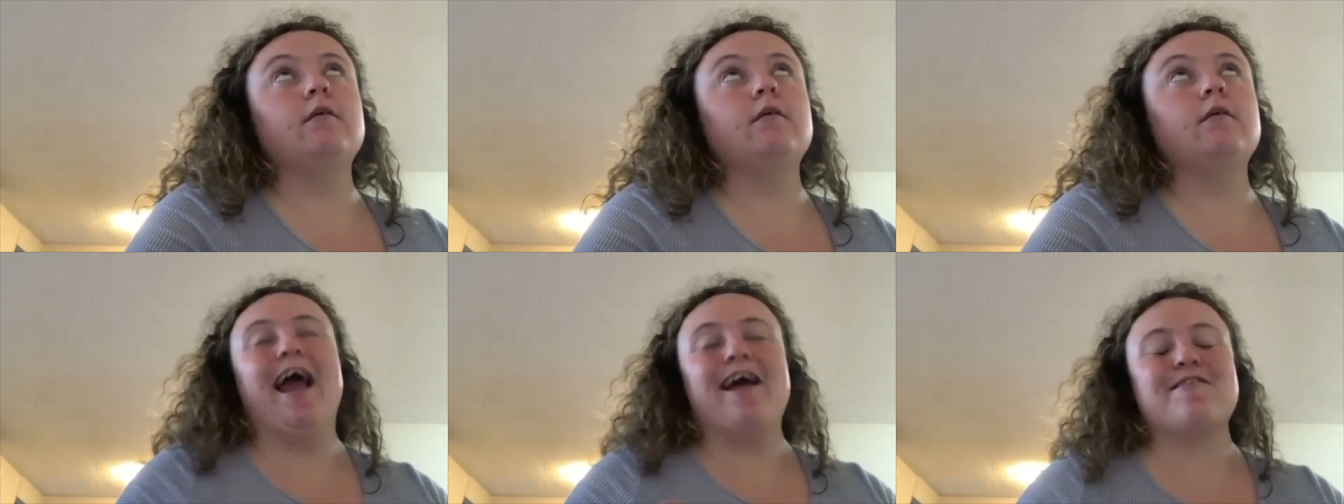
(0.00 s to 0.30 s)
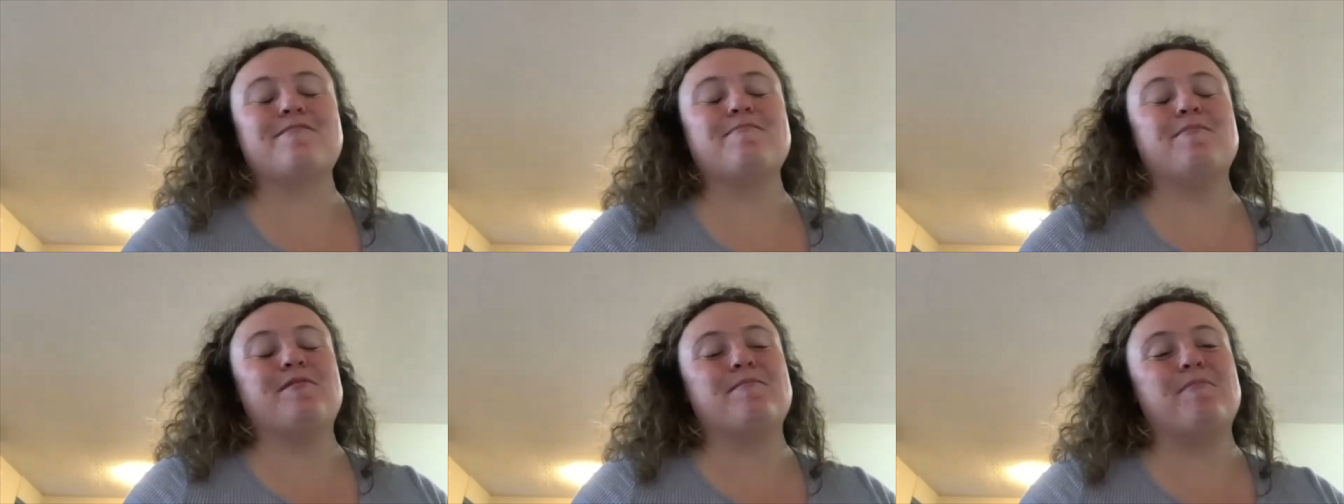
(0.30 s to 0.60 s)

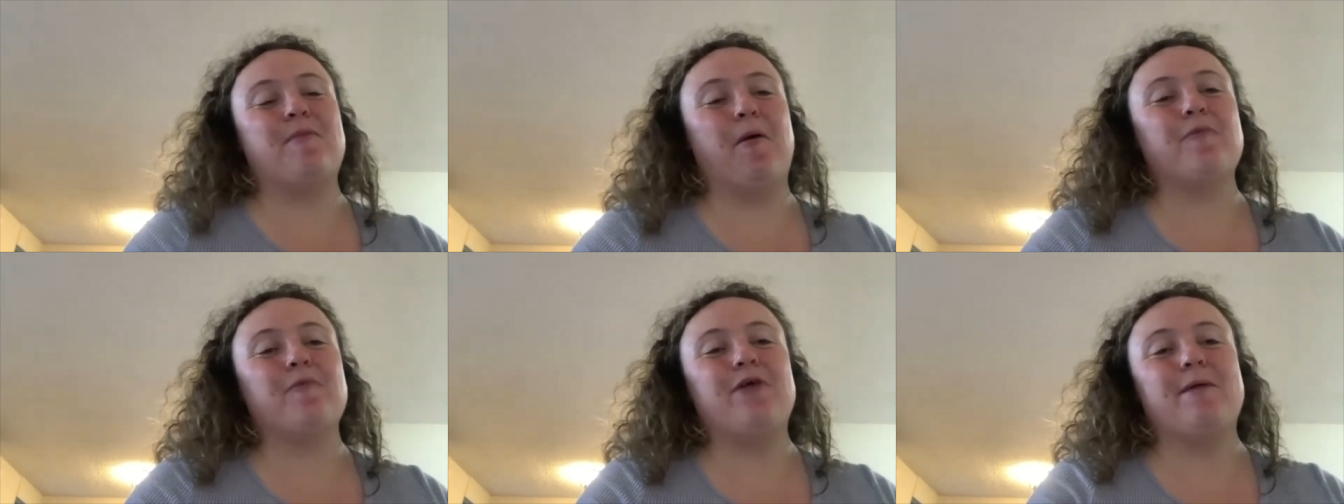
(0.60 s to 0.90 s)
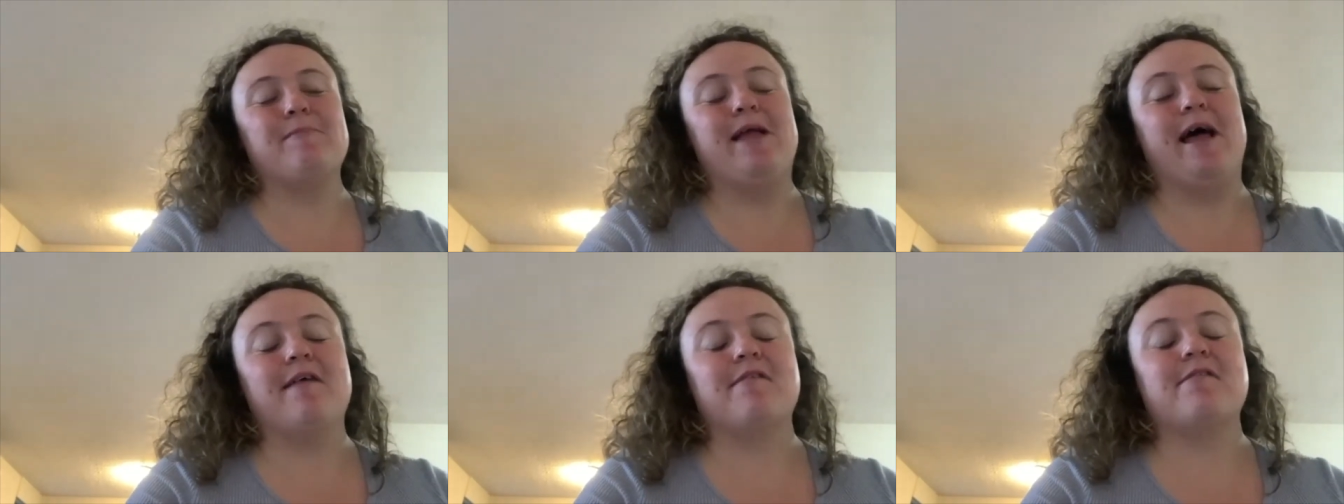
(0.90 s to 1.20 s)
Experts
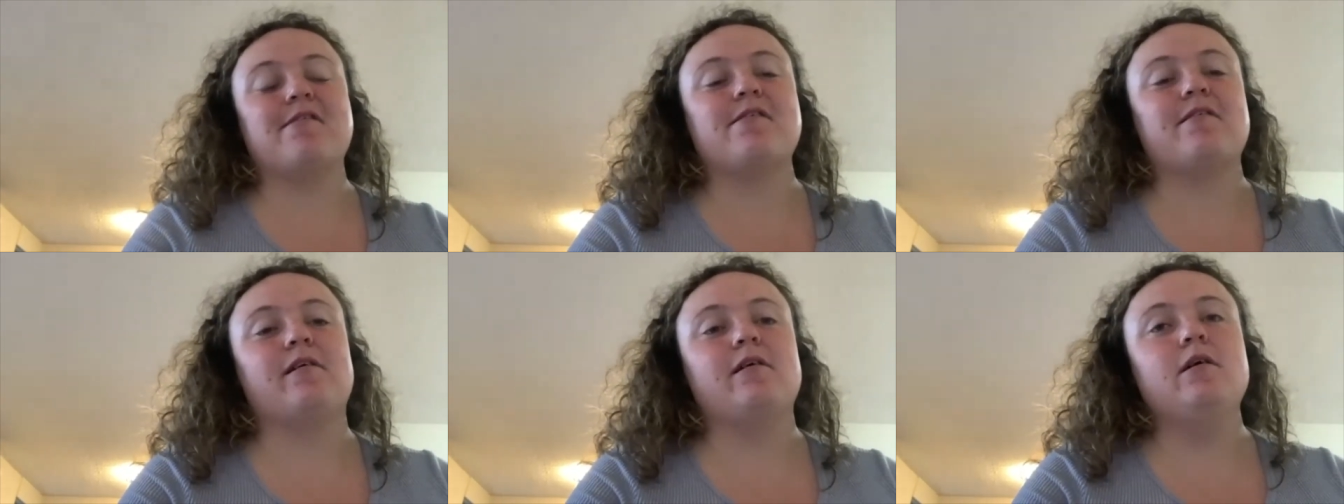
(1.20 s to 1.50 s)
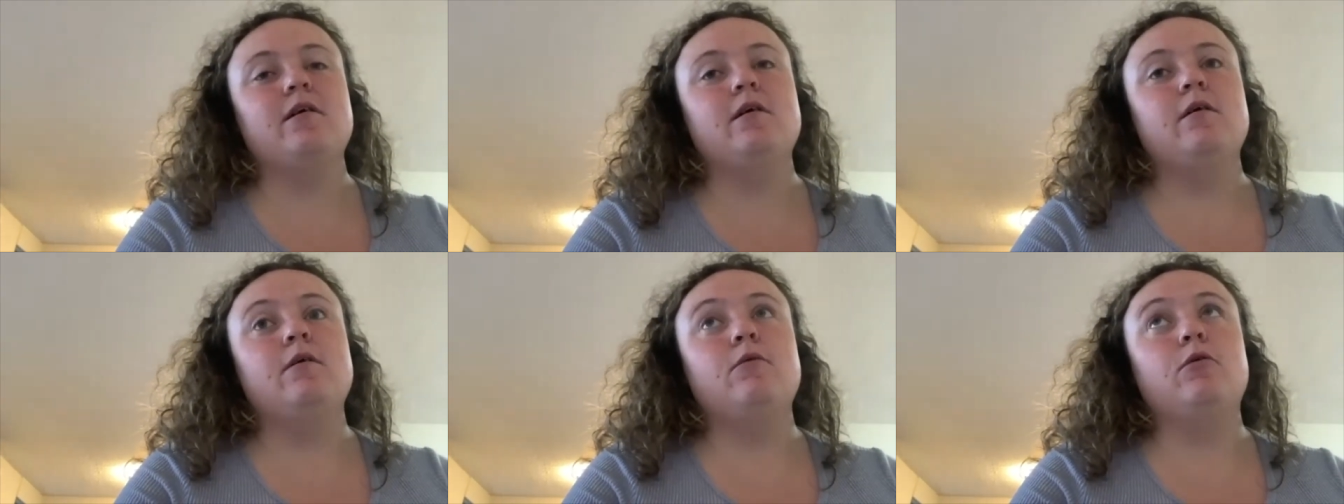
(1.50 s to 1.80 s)
program last
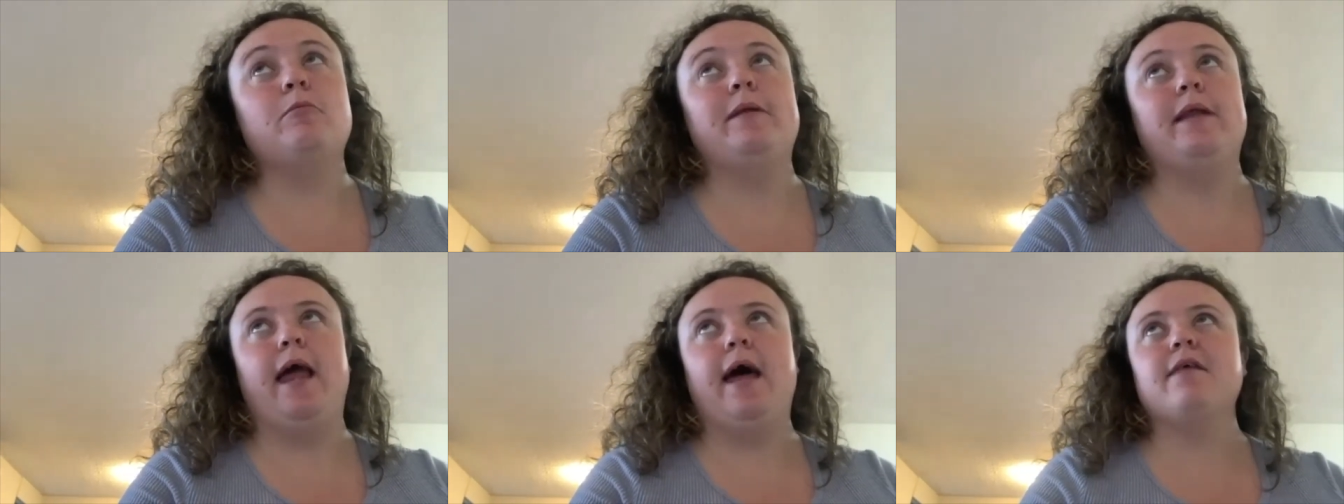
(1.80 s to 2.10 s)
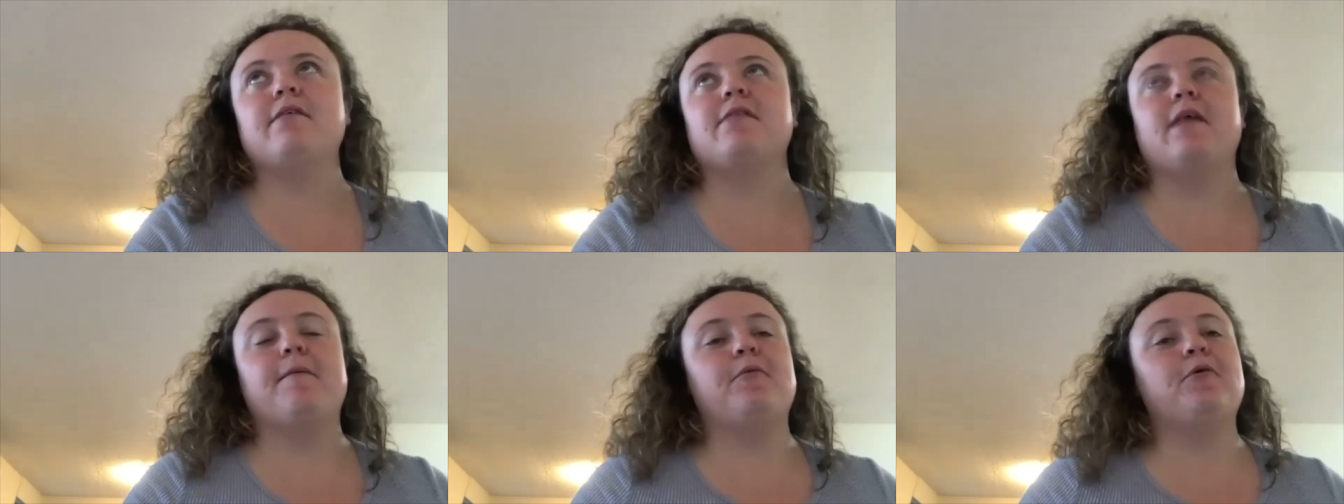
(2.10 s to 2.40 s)

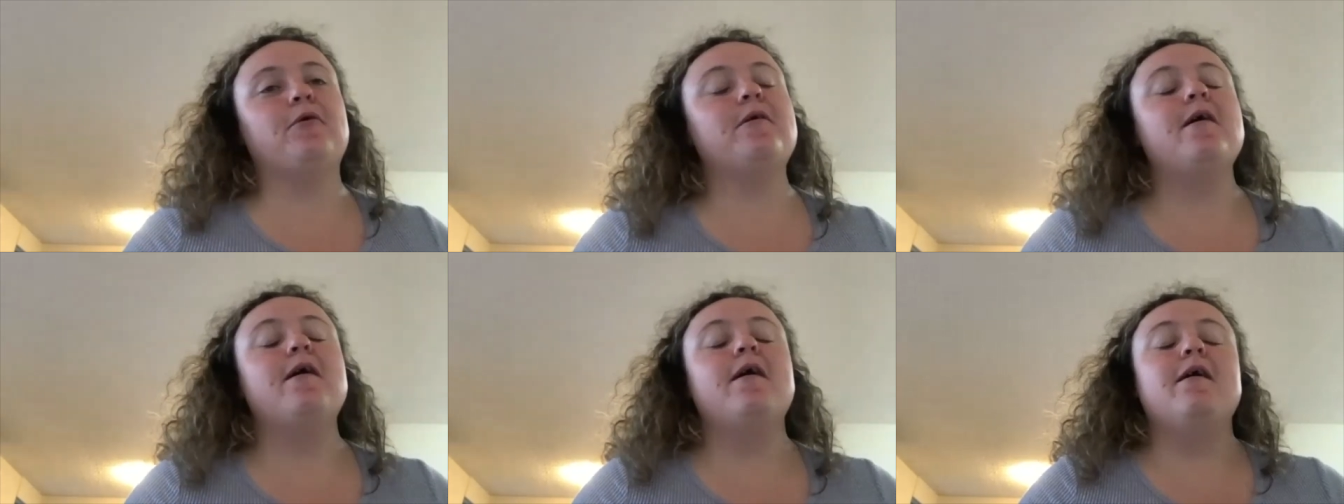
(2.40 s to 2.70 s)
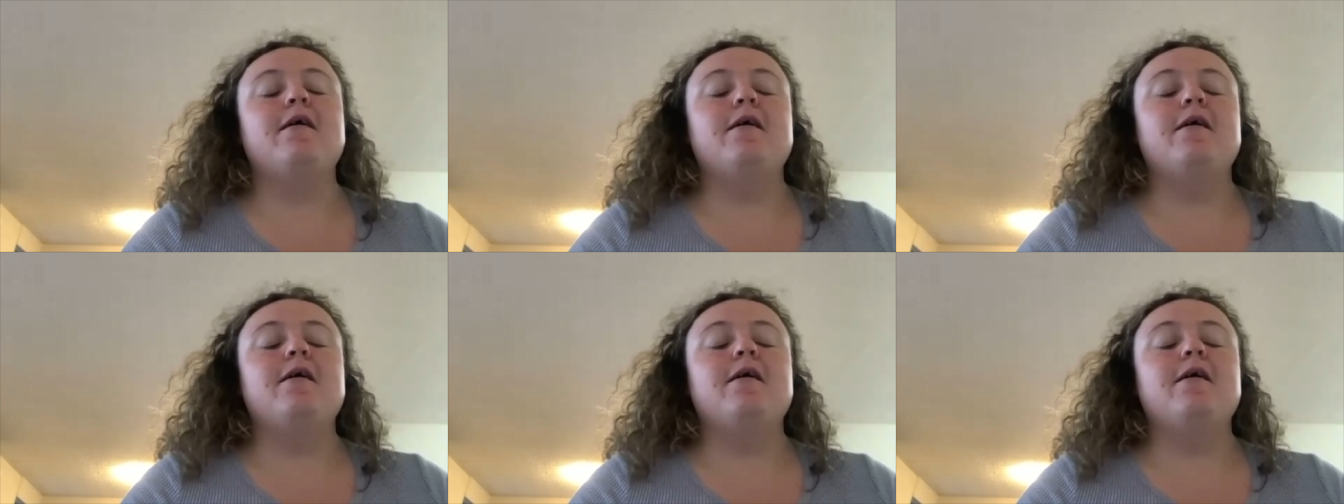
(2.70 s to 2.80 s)
summer,